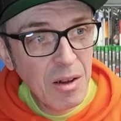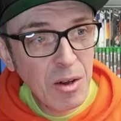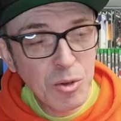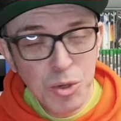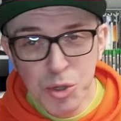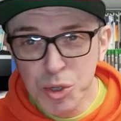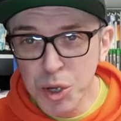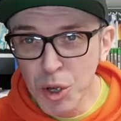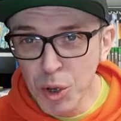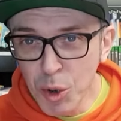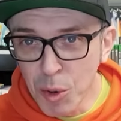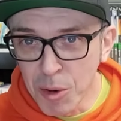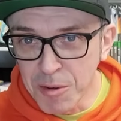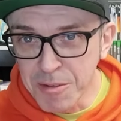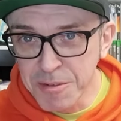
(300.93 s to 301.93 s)
I just
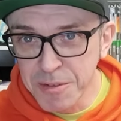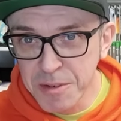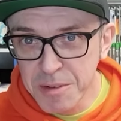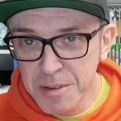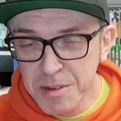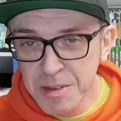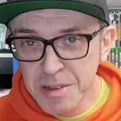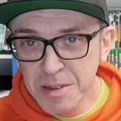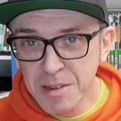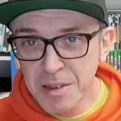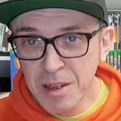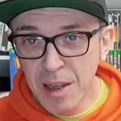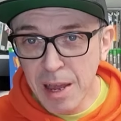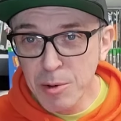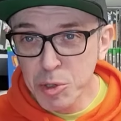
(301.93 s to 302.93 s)
love
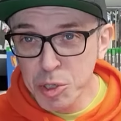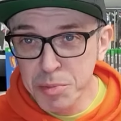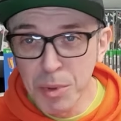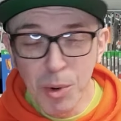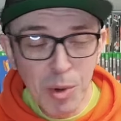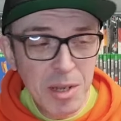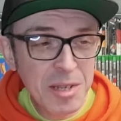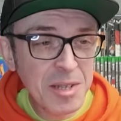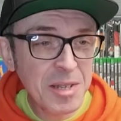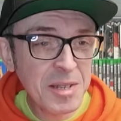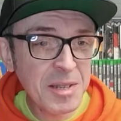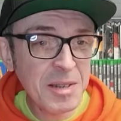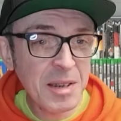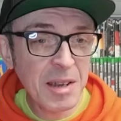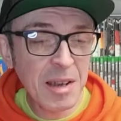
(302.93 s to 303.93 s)
how small it is,